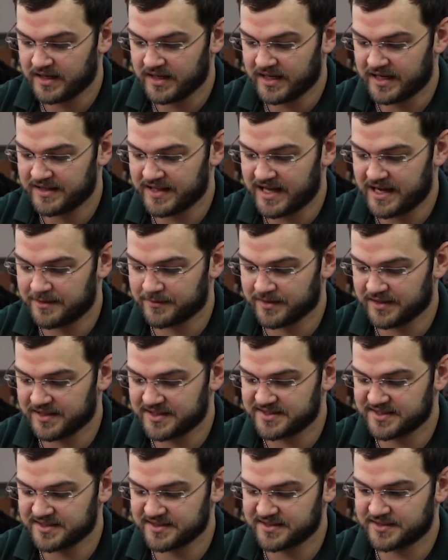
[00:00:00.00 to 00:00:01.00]
and that
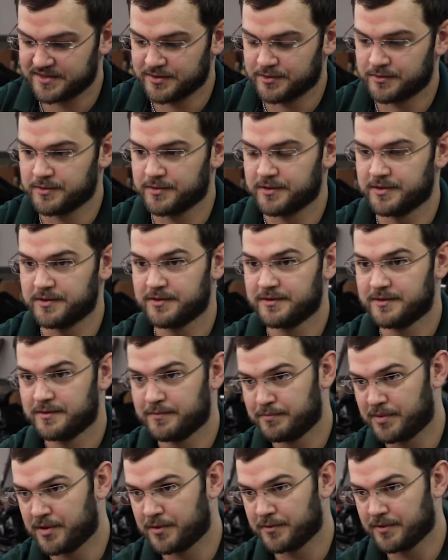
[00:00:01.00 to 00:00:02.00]
releases your
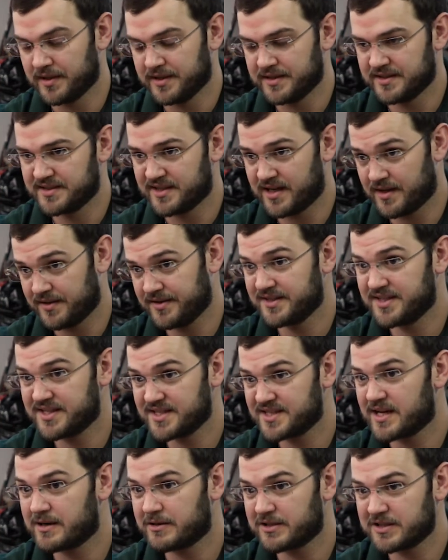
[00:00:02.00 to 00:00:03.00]
bolt release. Now, this
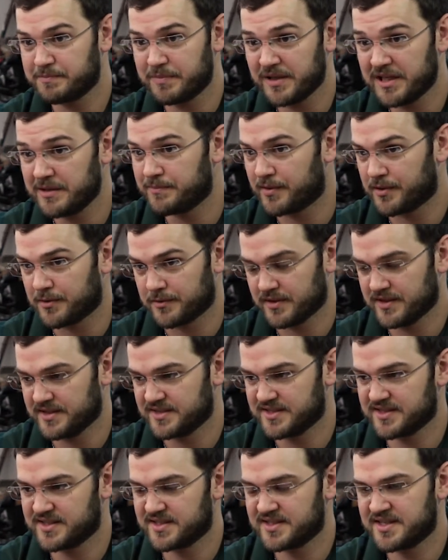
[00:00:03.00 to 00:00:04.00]
is our speed bolt
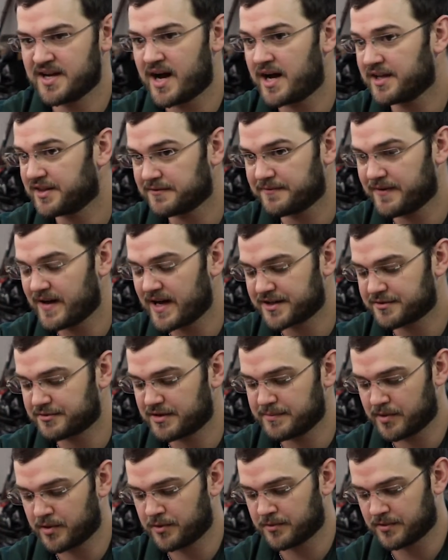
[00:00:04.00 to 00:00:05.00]
release. This is not the
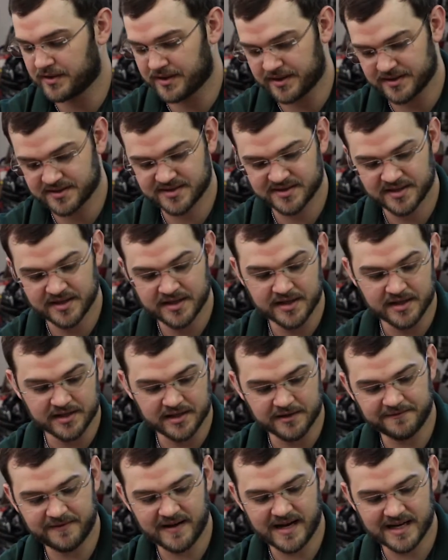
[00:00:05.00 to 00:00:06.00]
factory bolt release.
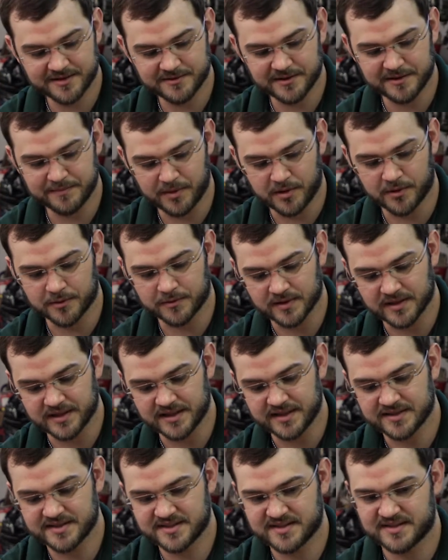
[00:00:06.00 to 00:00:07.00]
The factory bolt
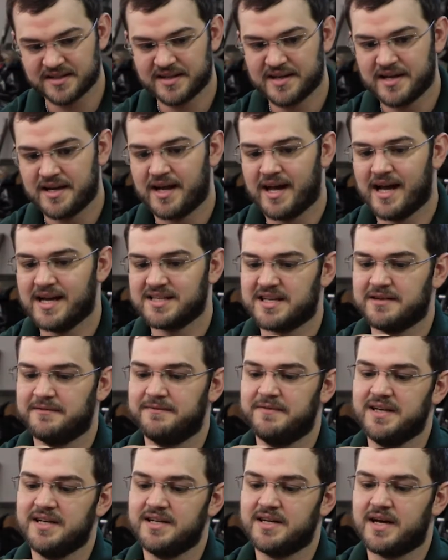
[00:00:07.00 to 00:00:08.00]
release has a
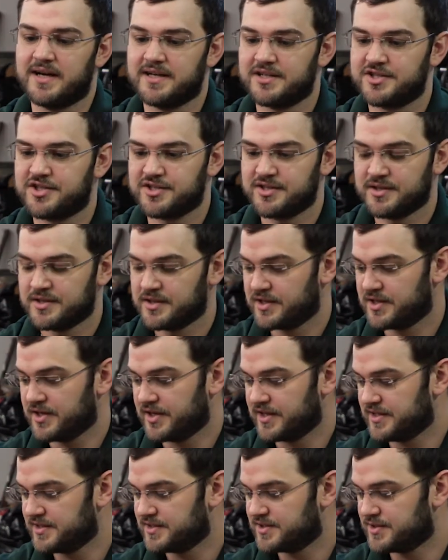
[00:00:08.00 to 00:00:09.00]
V-notch
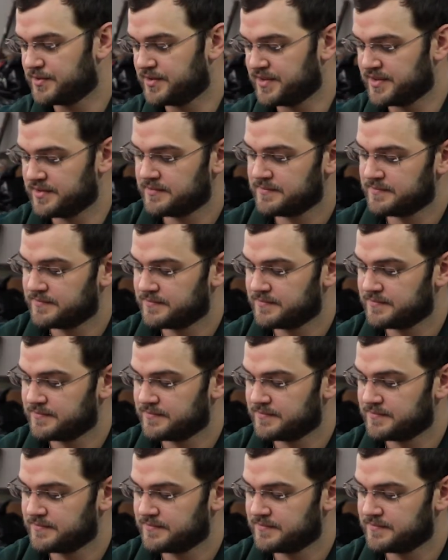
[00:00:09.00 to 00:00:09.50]
cut into it